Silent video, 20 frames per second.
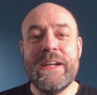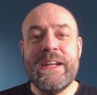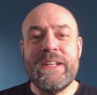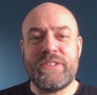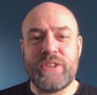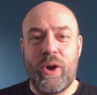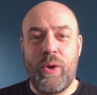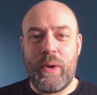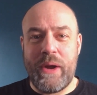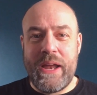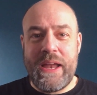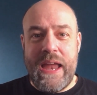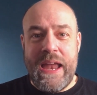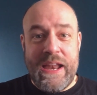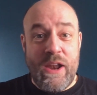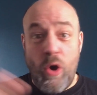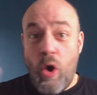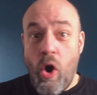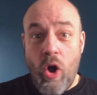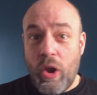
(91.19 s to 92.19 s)
So
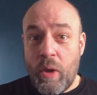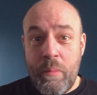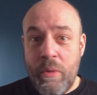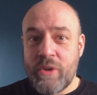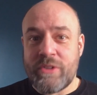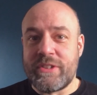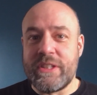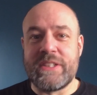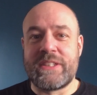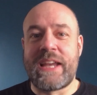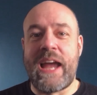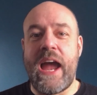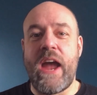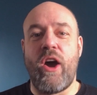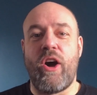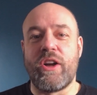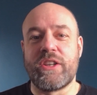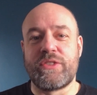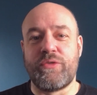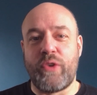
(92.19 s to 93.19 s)
in all amongst this
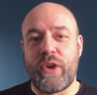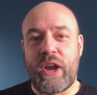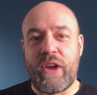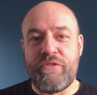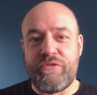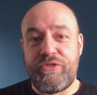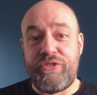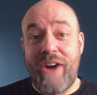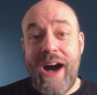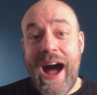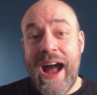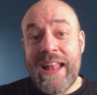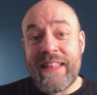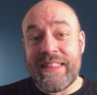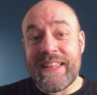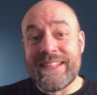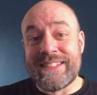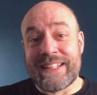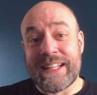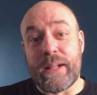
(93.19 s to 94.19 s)
chaos, if we can find
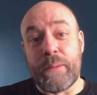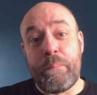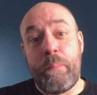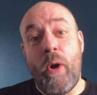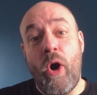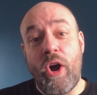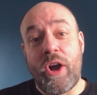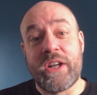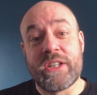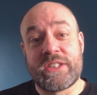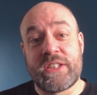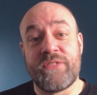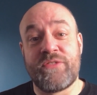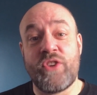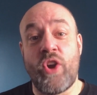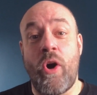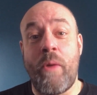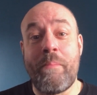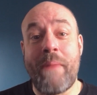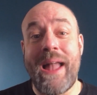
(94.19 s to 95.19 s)
these little pockets of
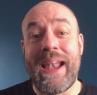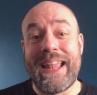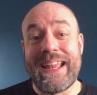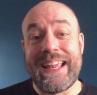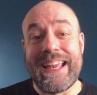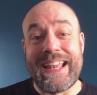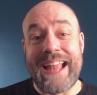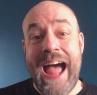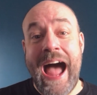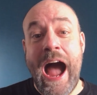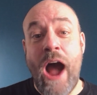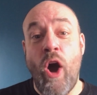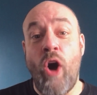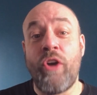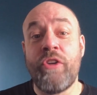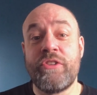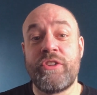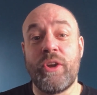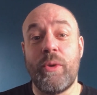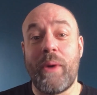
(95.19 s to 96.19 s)
normality to hang
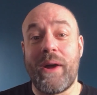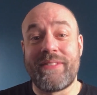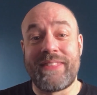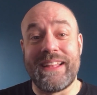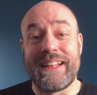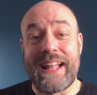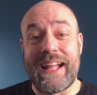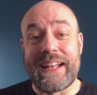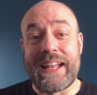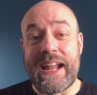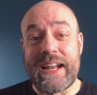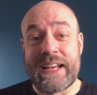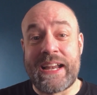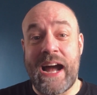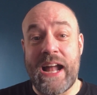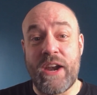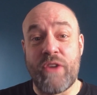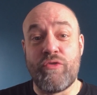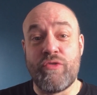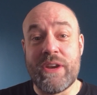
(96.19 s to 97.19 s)
on to, I think that
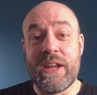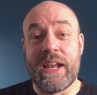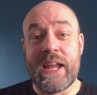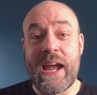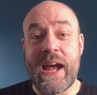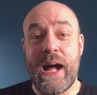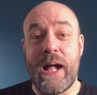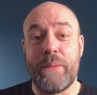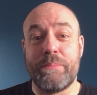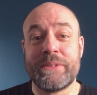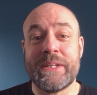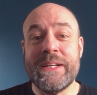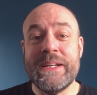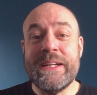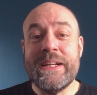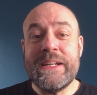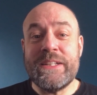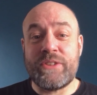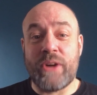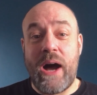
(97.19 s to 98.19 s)
kind of really helps.
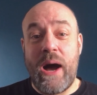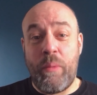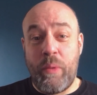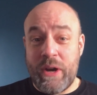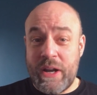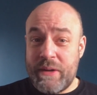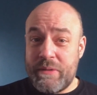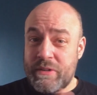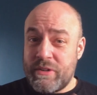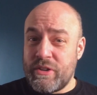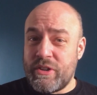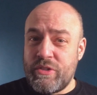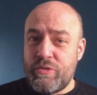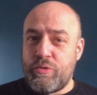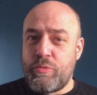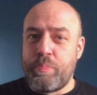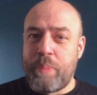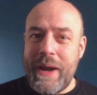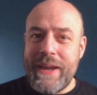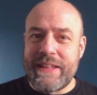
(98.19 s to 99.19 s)
So I want to
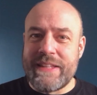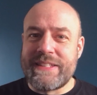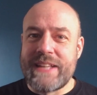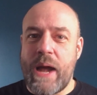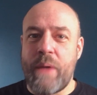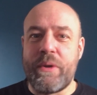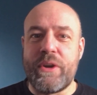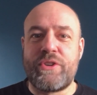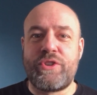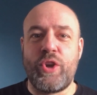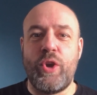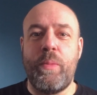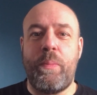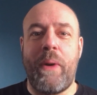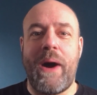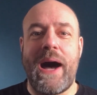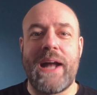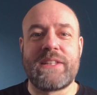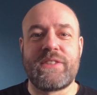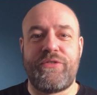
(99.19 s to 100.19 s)
break this down to two
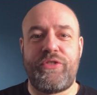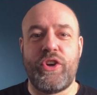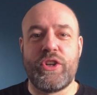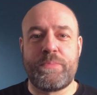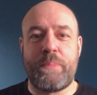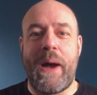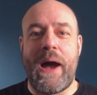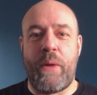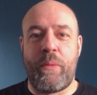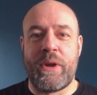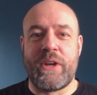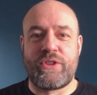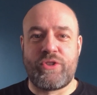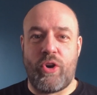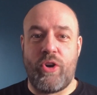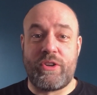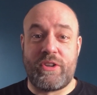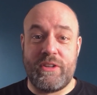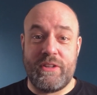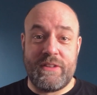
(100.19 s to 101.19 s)
parts. The first part, I want to
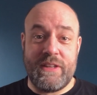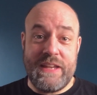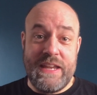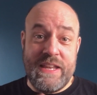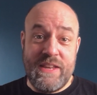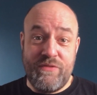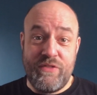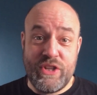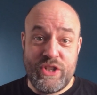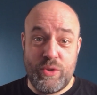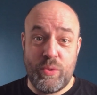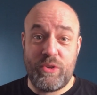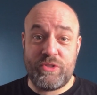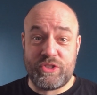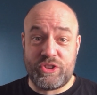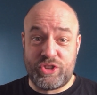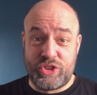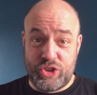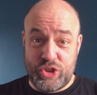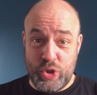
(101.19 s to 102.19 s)
talk to the individuals
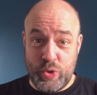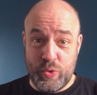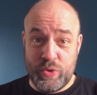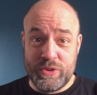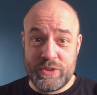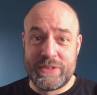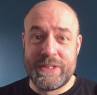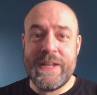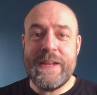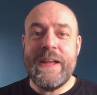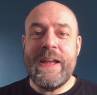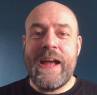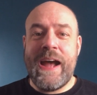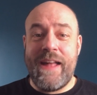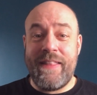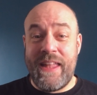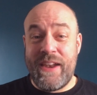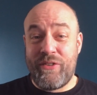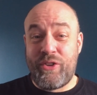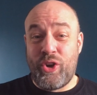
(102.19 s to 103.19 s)
as students.
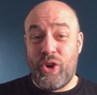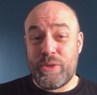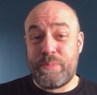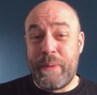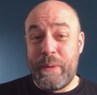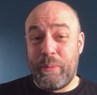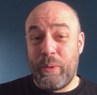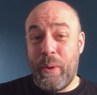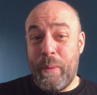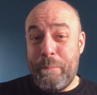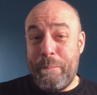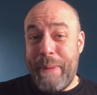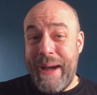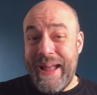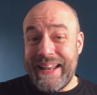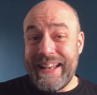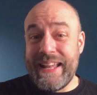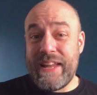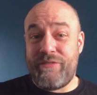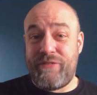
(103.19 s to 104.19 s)
And then of course, people who are
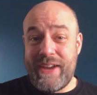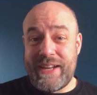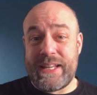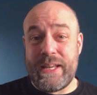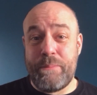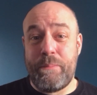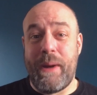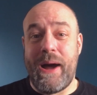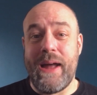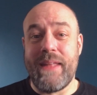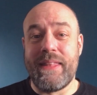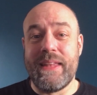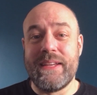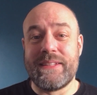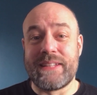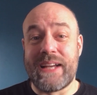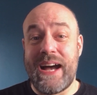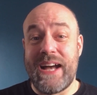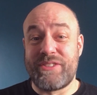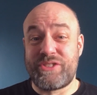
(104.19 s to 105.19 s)
badly affected by this
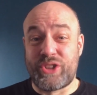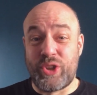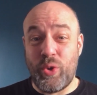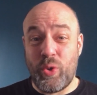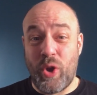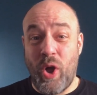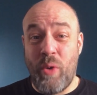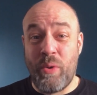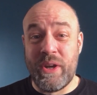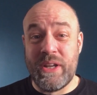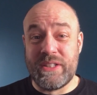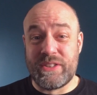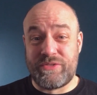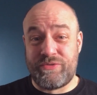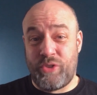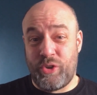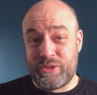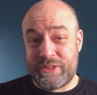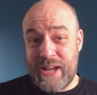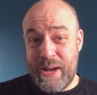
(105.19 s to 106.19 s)
are school owners,
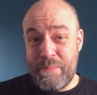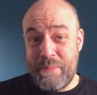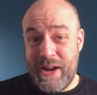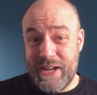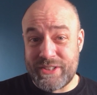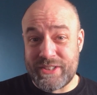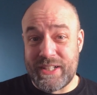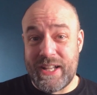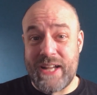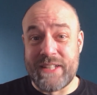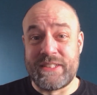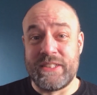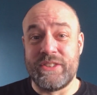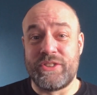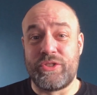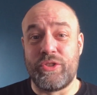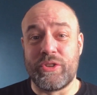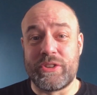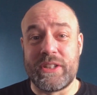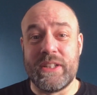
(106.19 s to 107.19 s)
full-time martial arts
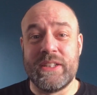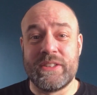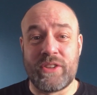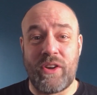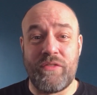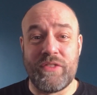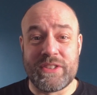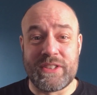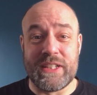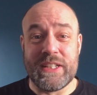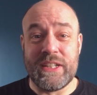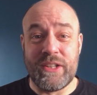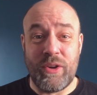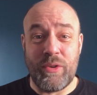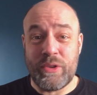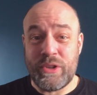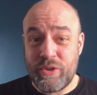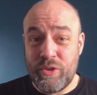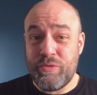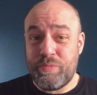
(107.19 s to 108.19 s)
instructors. Obviously,
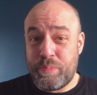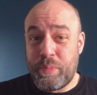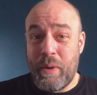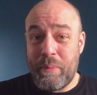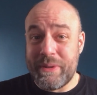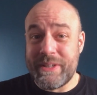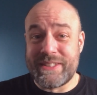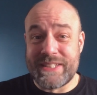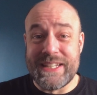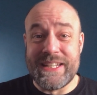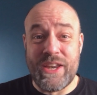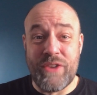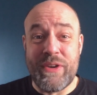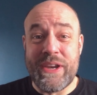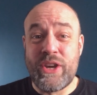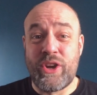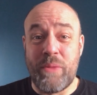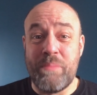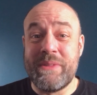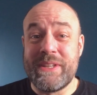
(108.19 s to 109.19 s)
you've probably seen your
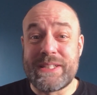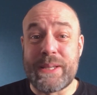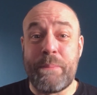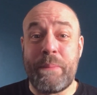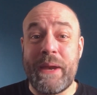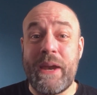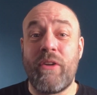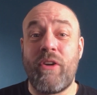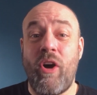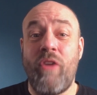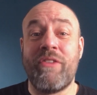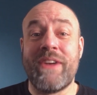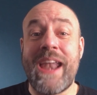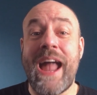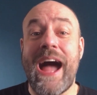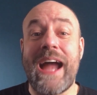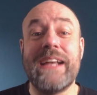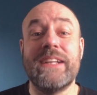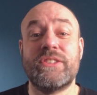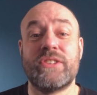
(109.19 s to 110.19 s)
income disappear
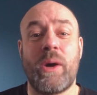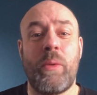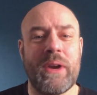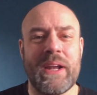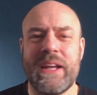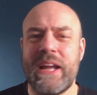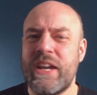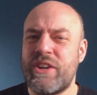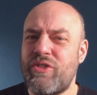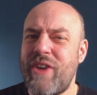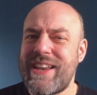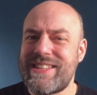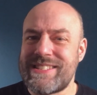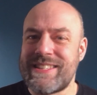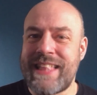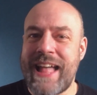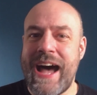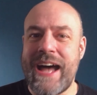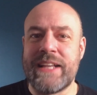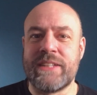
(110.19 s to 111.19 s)
overnight. So I want to address
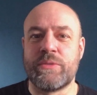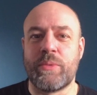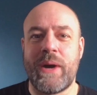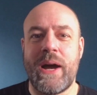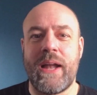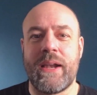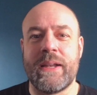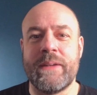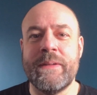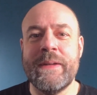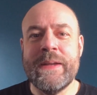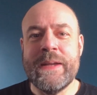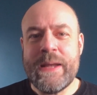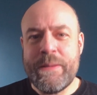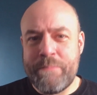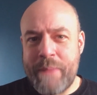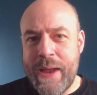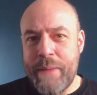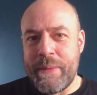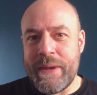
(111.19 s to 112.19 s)
that as well and
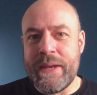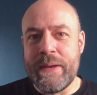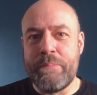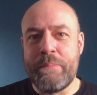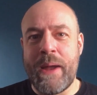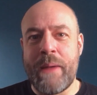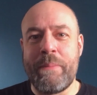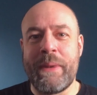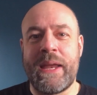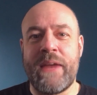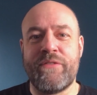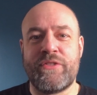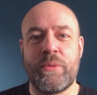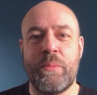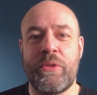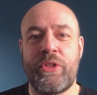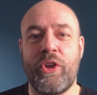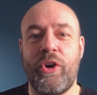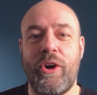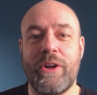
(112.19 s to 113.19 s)
maybe give
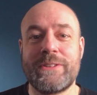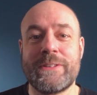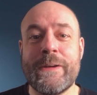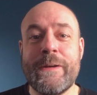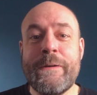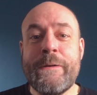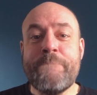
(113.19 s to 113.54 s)
some thoughts.